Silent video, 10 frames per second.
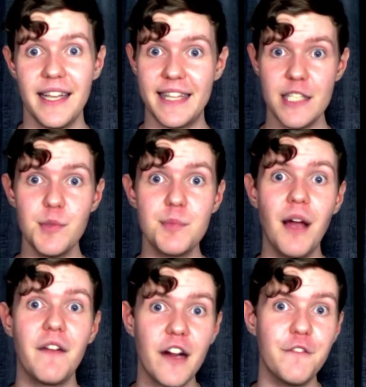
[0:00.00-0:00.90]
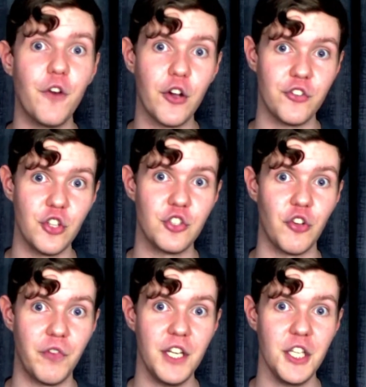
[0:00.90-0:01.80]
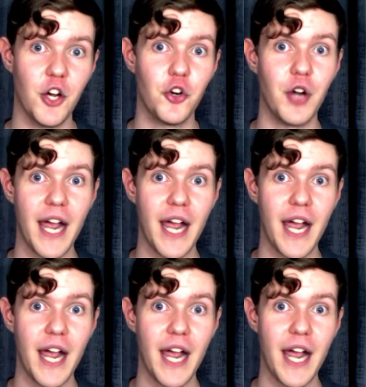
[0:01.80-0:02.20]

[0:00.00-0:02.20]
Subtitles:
This was my very first YouTube video,